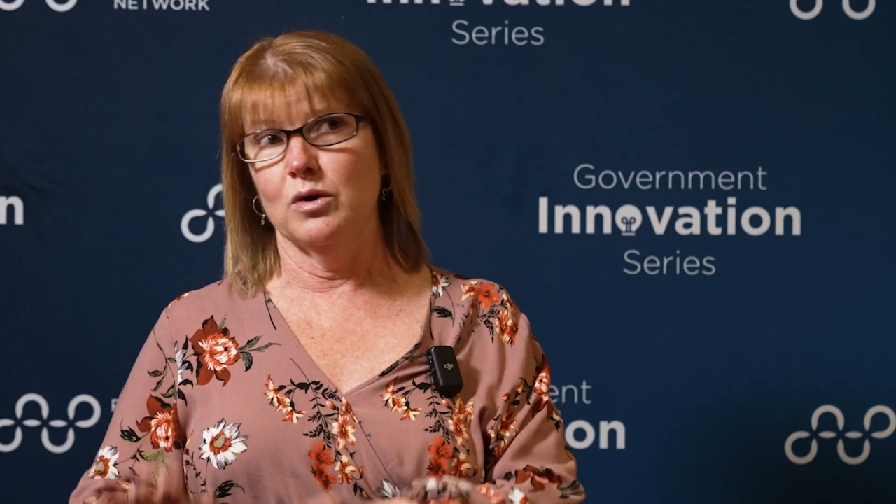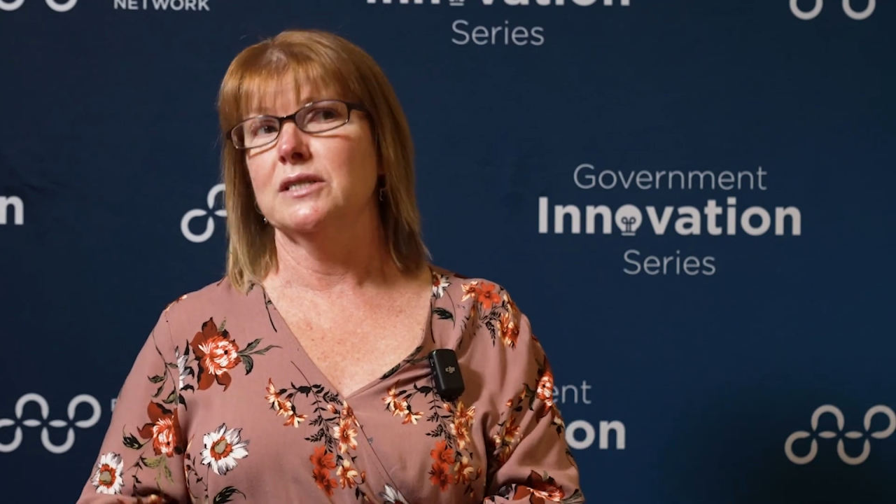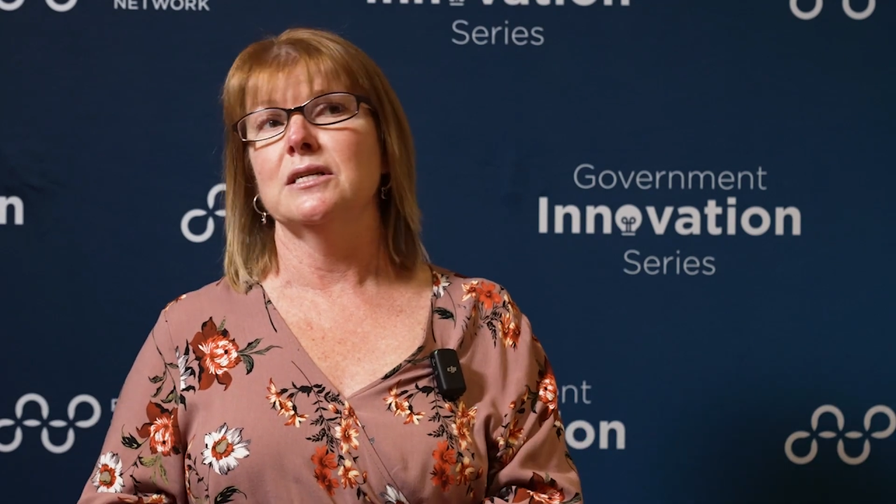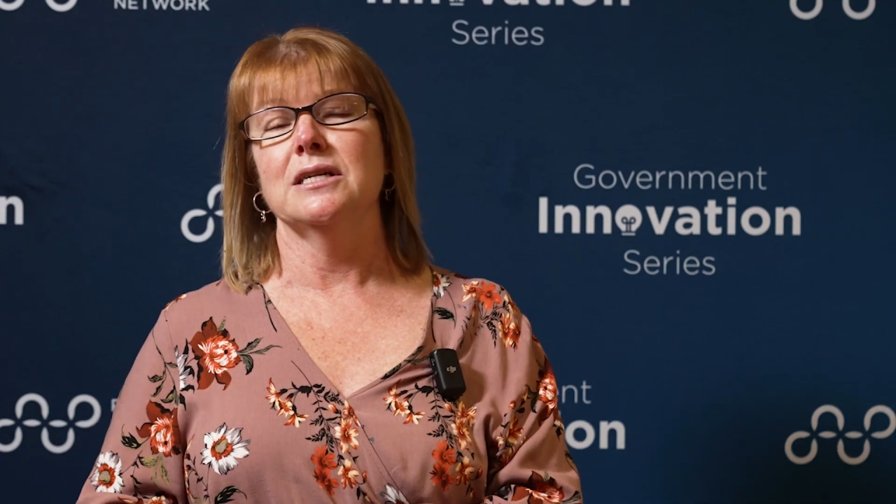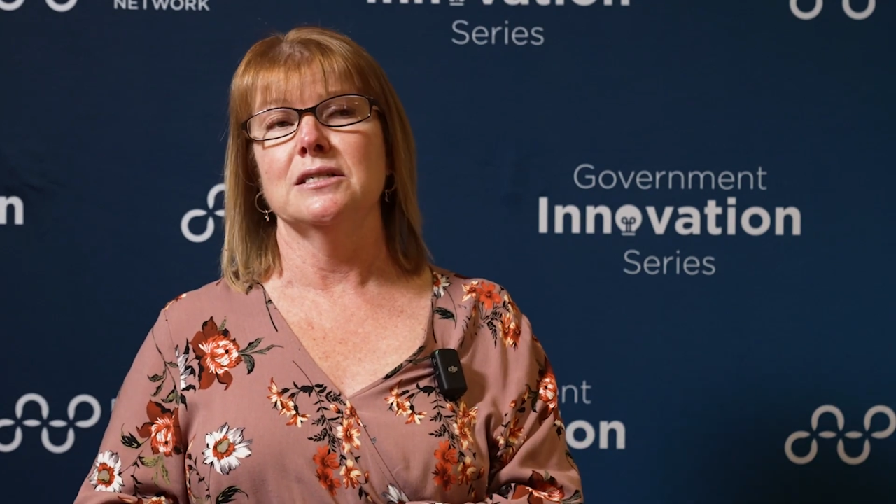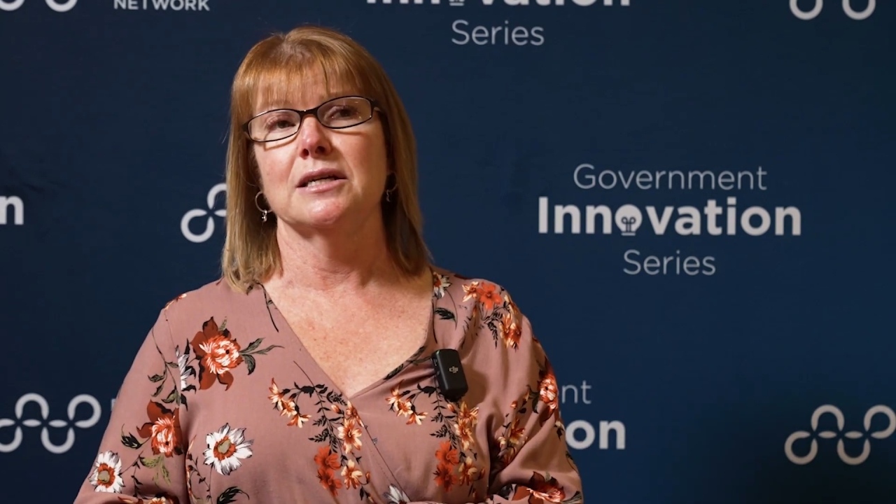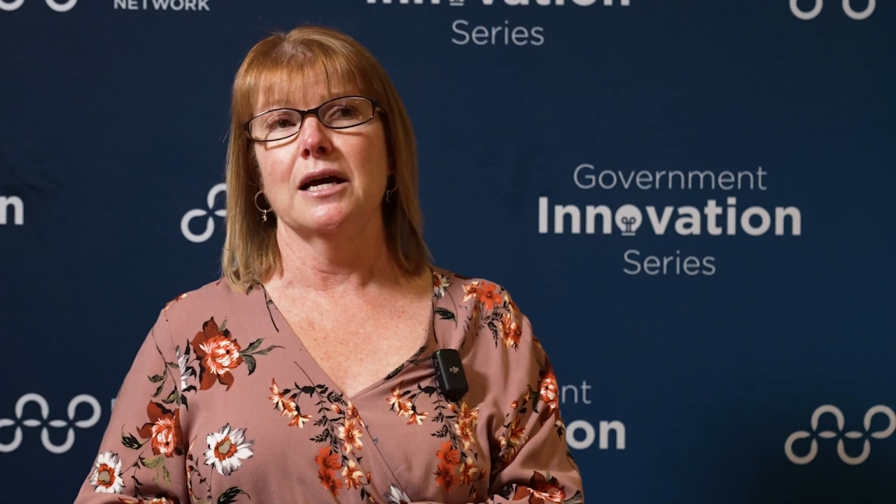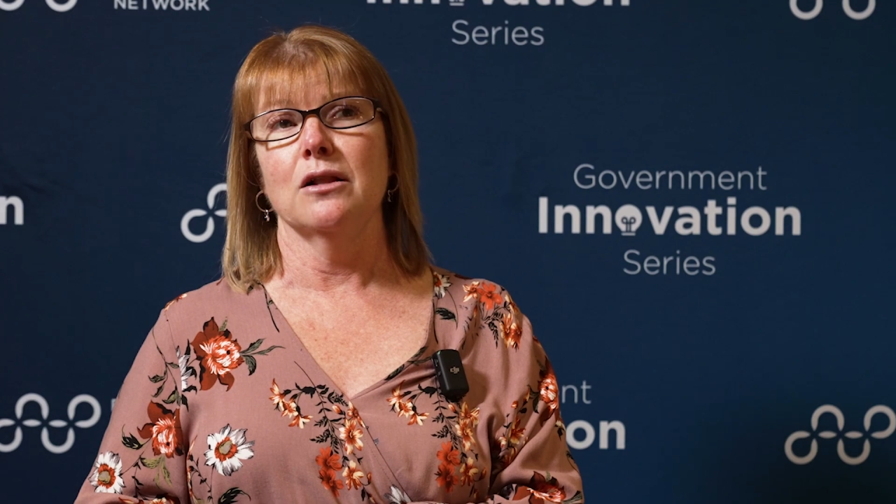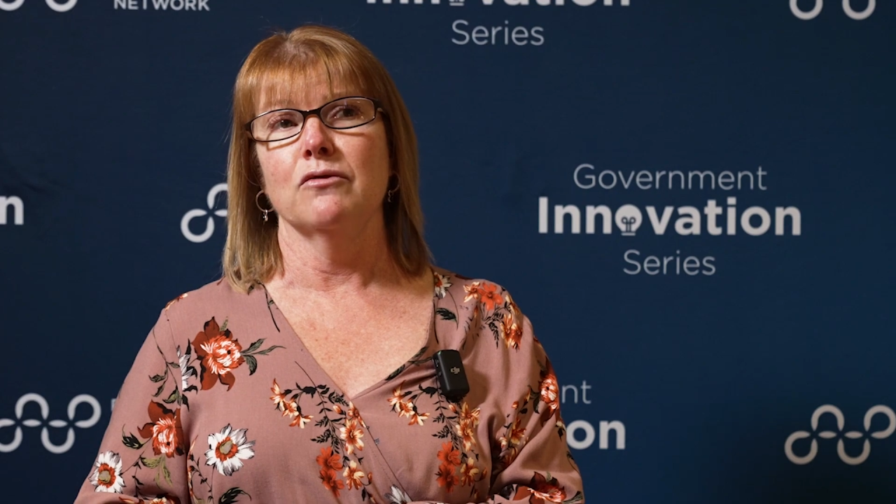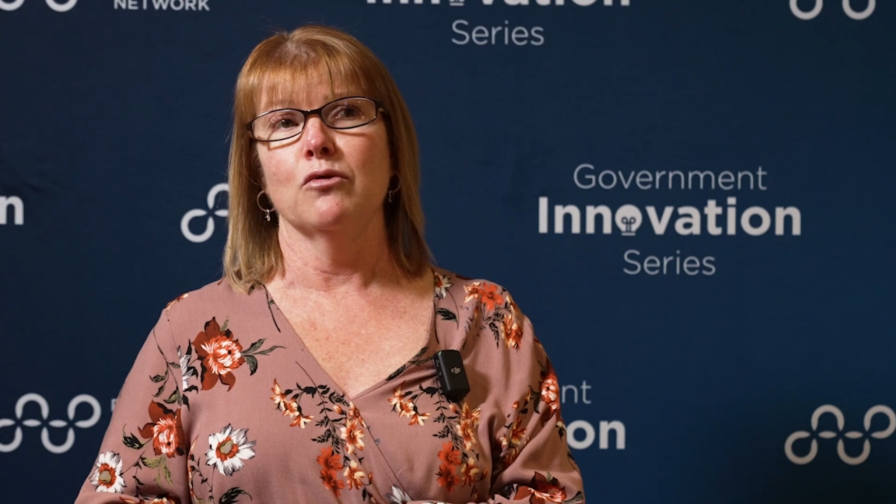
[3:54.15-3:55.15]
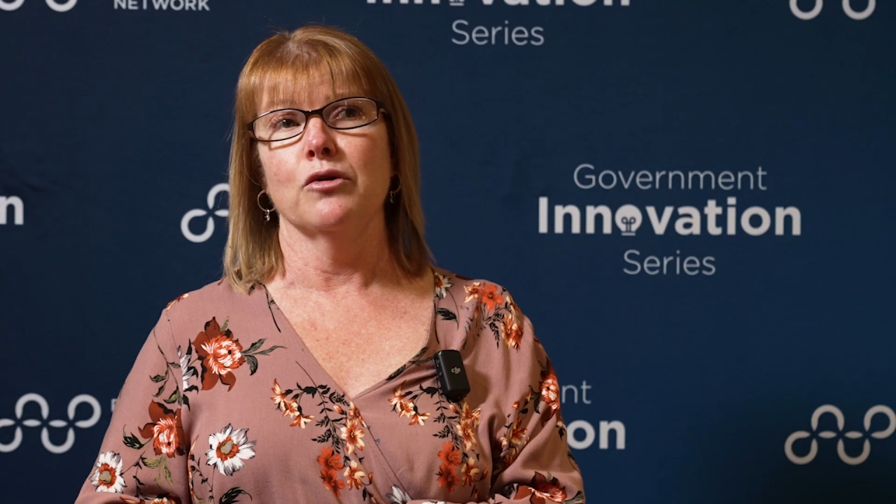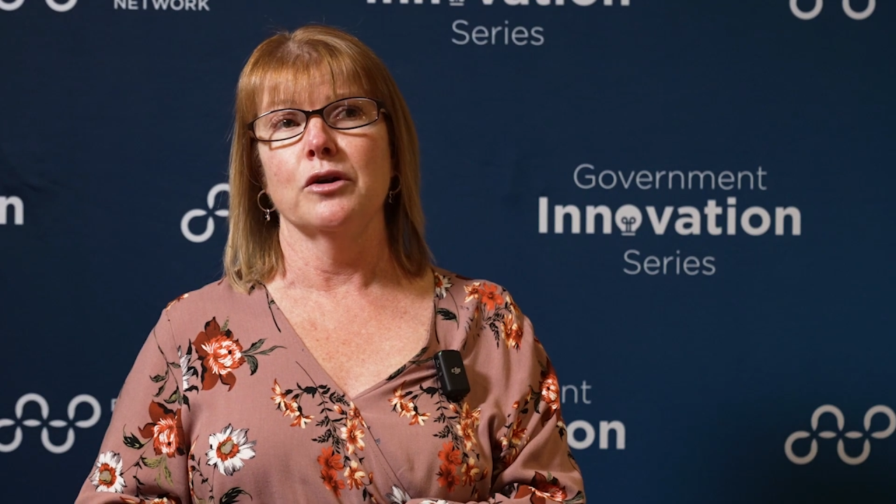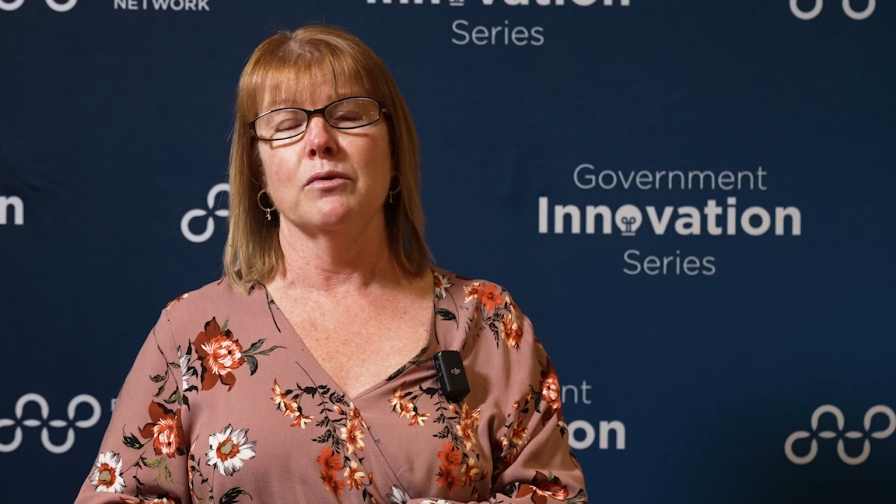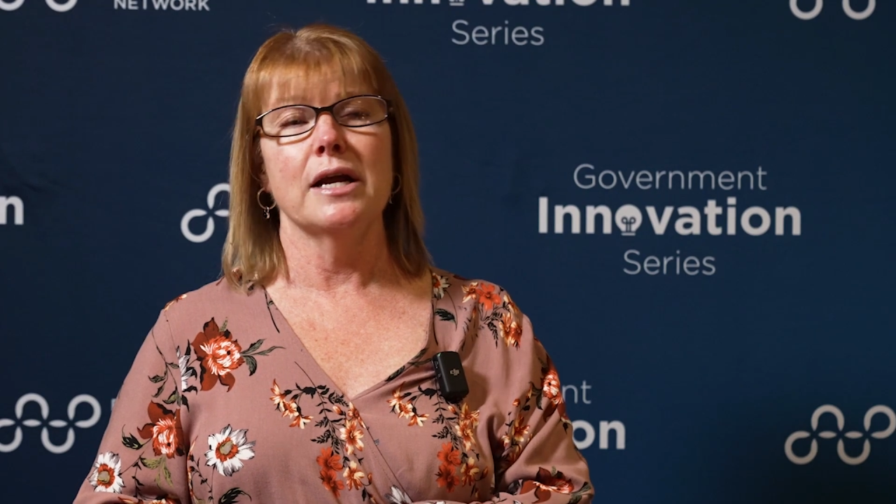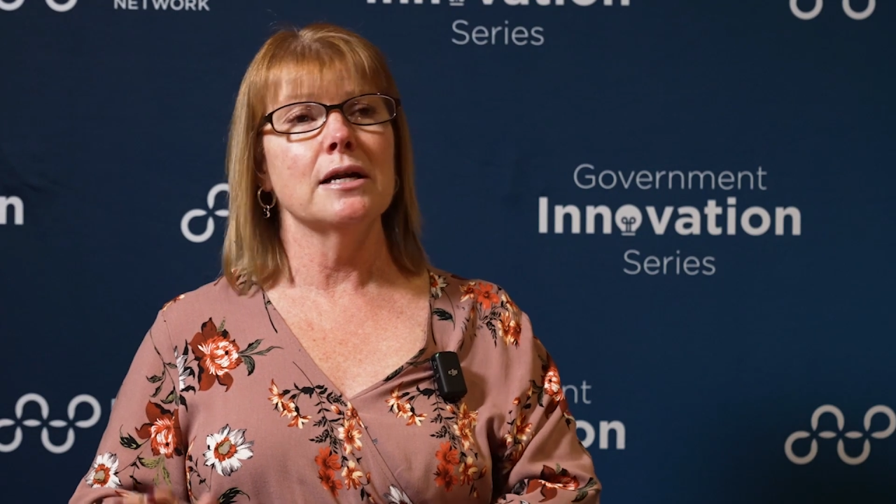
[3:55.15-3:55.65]
residents of
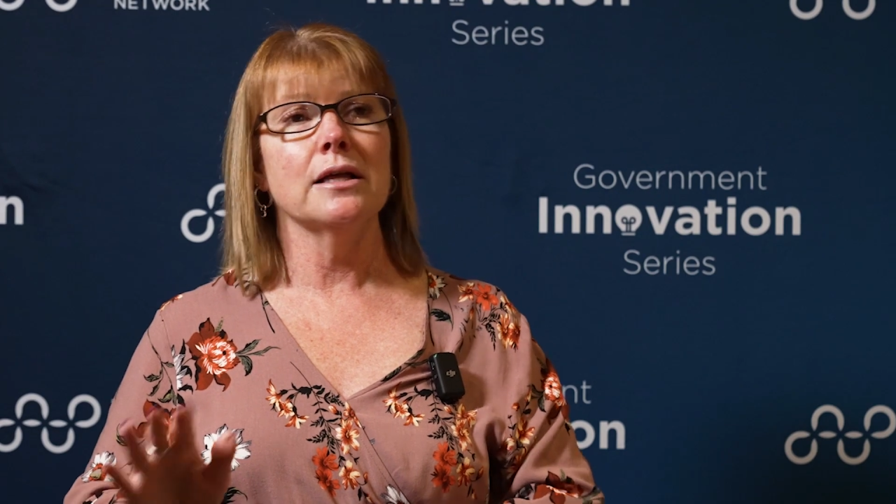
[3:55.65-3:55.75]
California, right?